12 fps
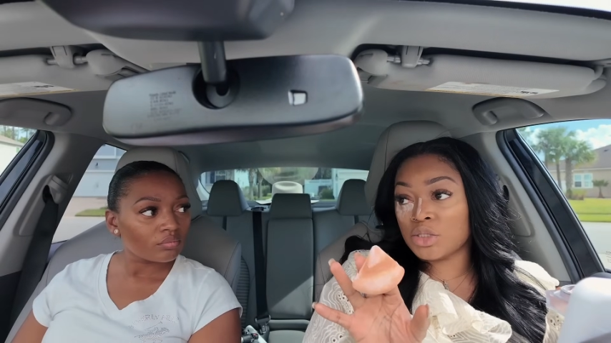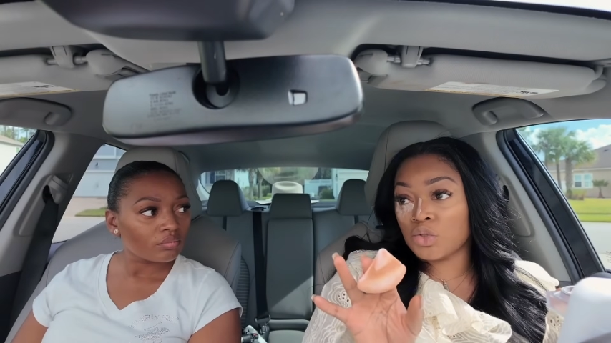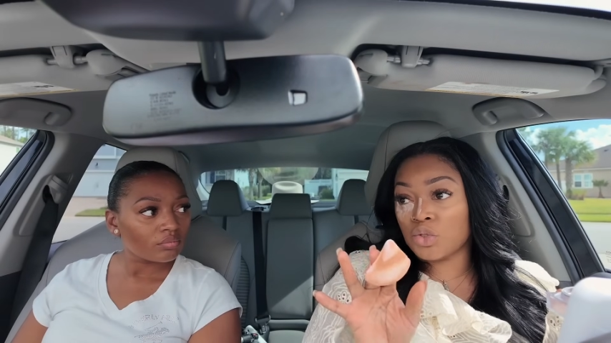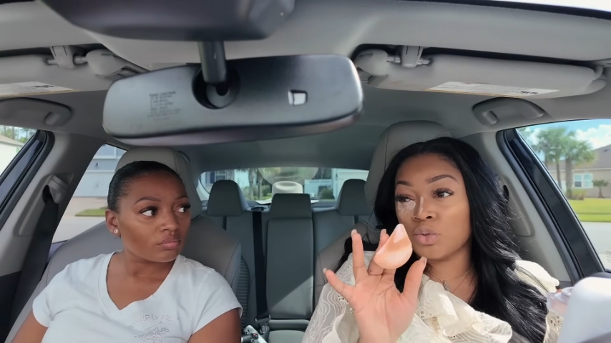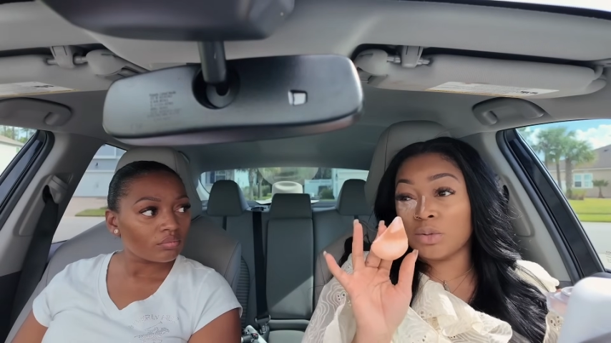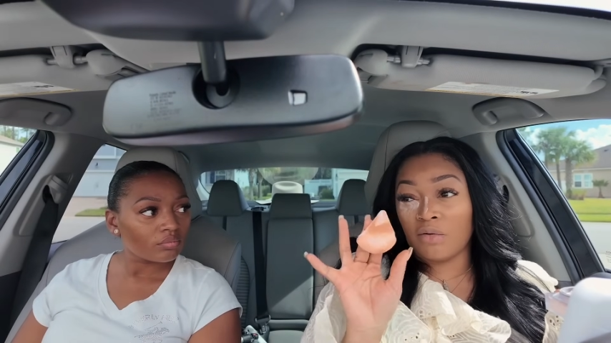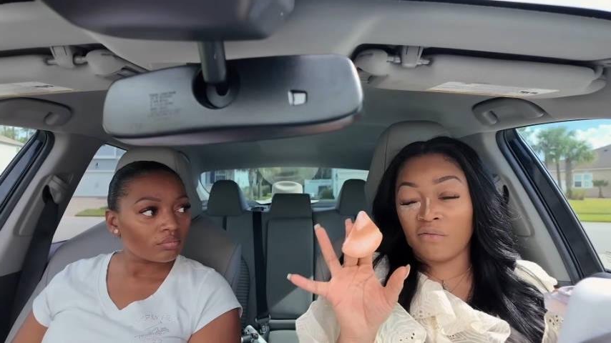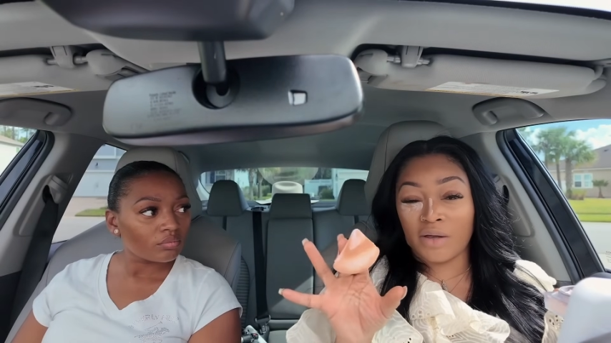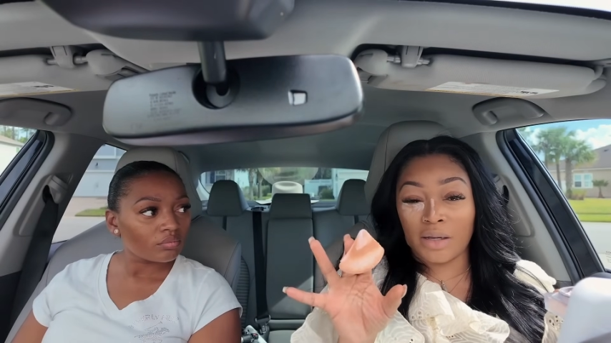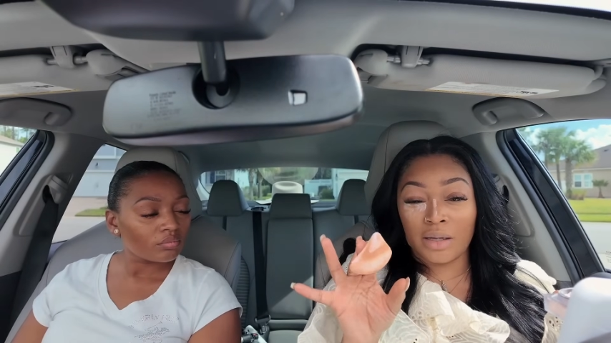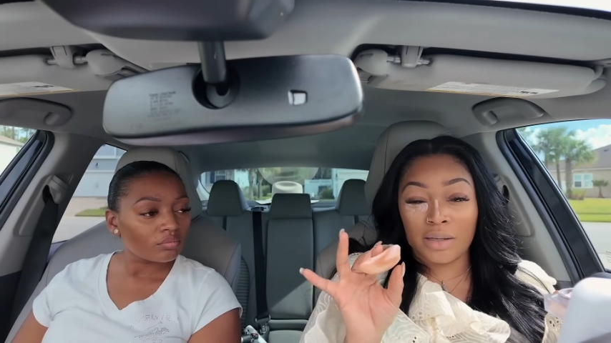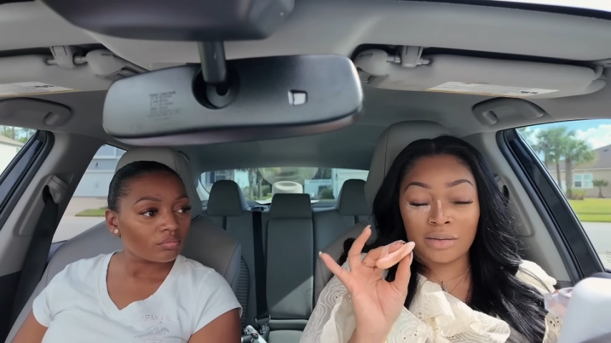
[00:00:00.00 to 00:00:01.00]
Speaker 1: sure you
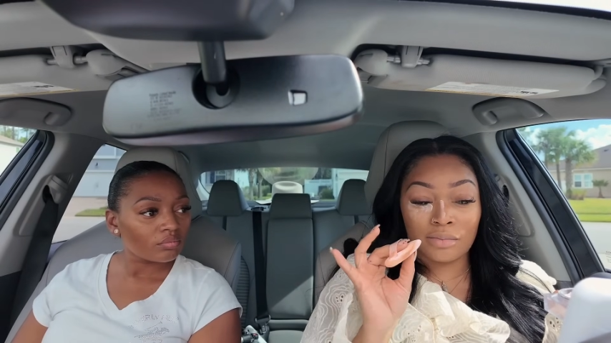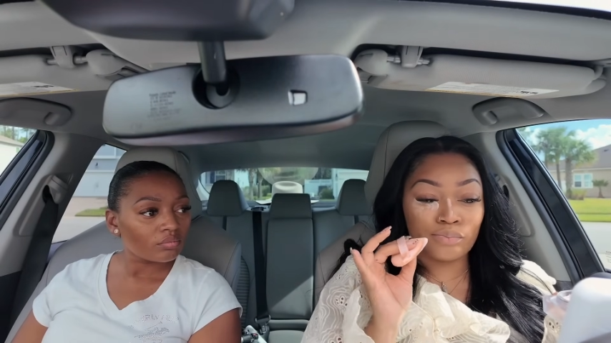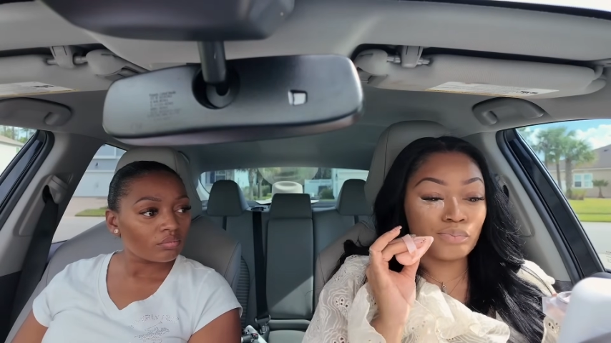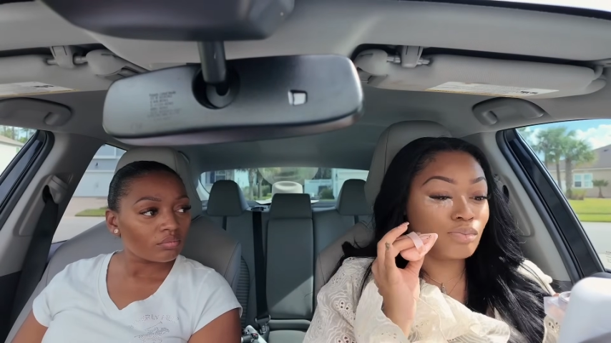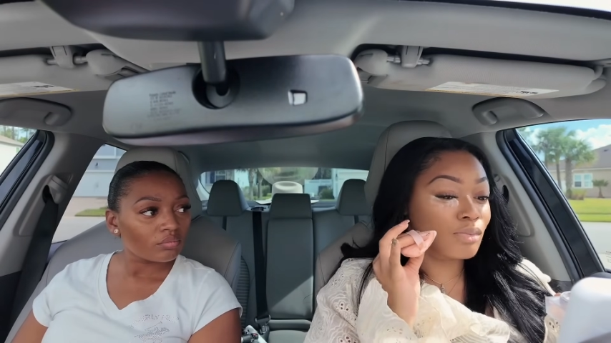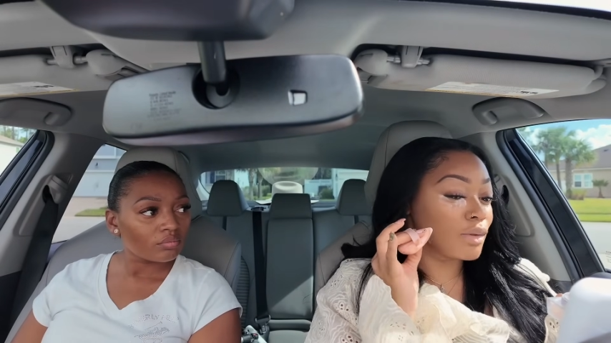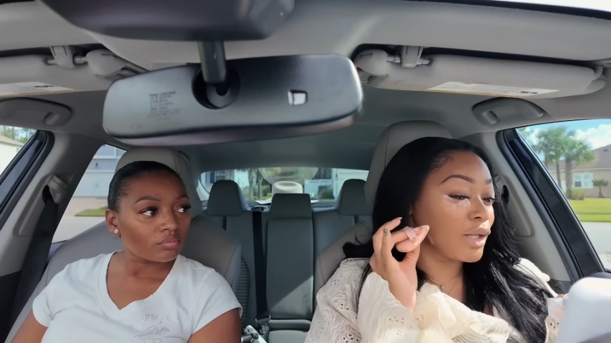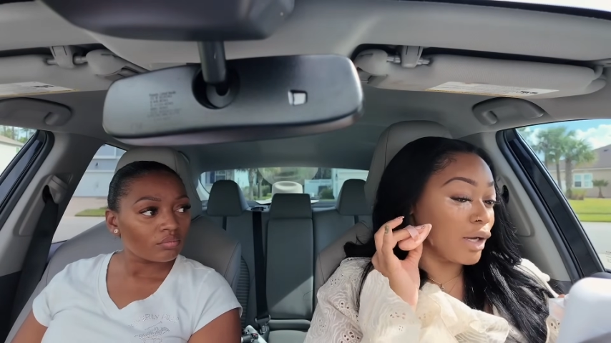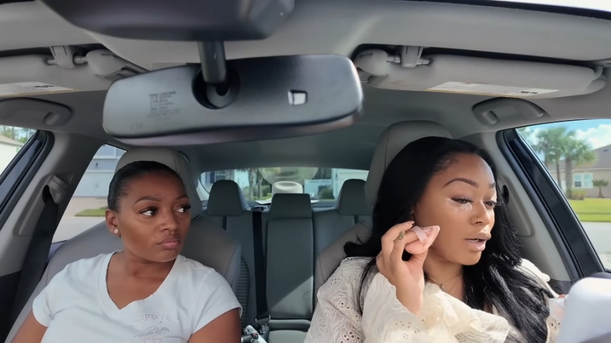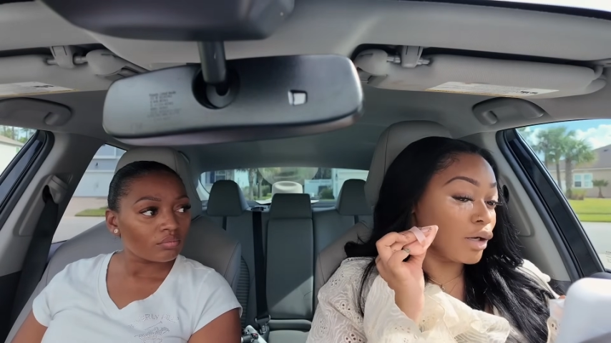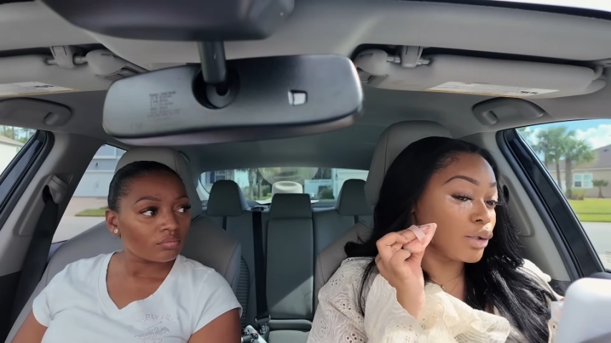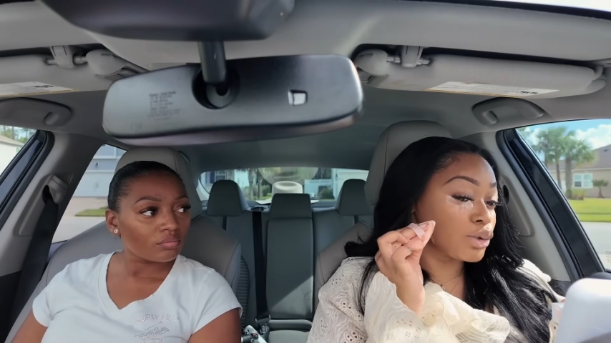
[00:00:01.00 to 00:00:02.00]
define
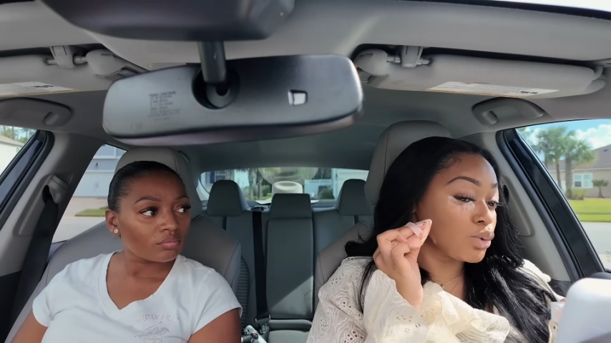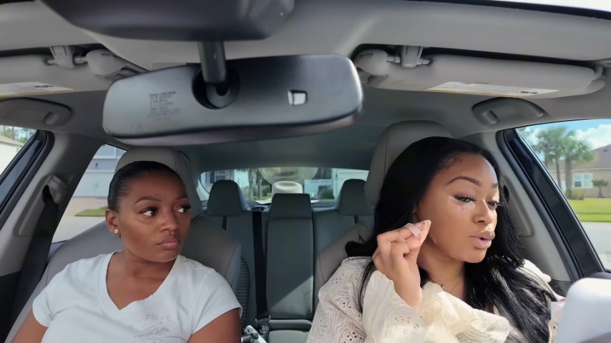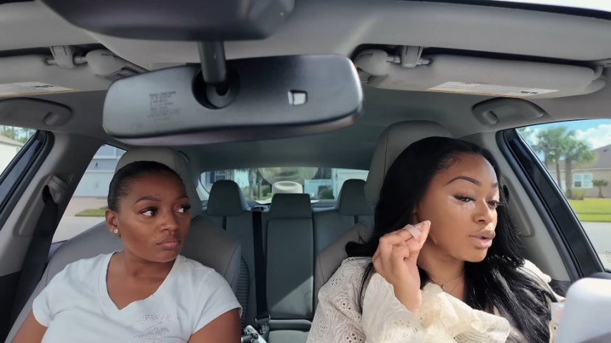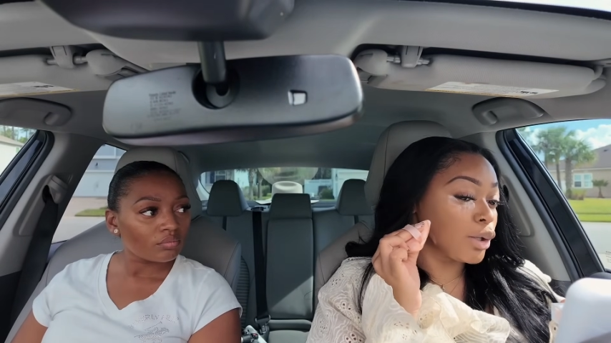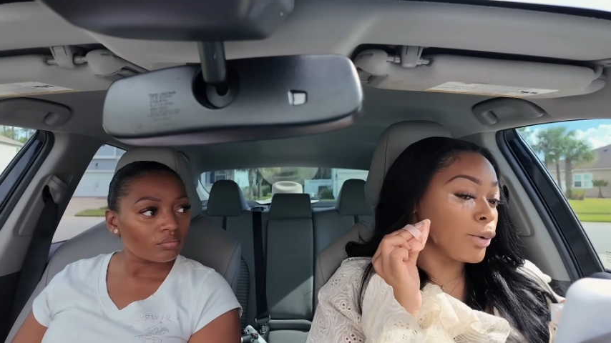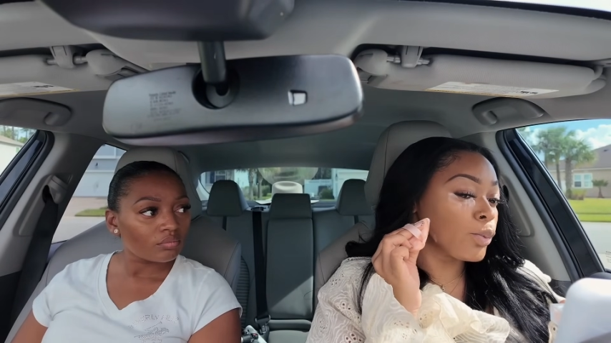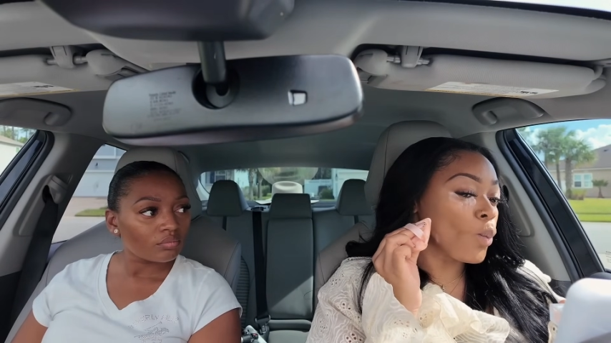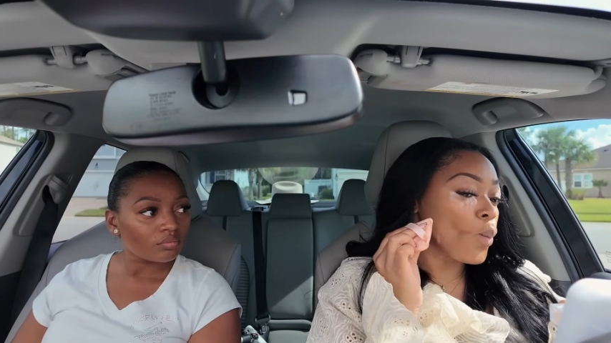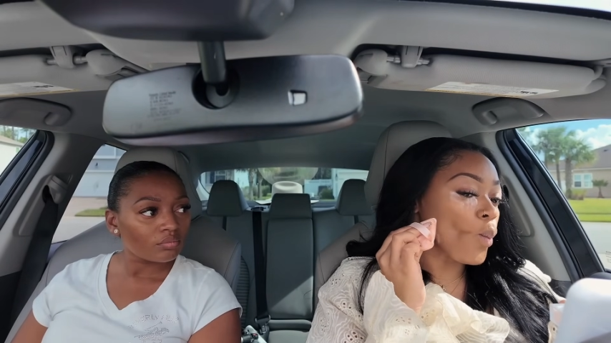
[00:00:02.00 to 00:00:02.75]
that contour, so.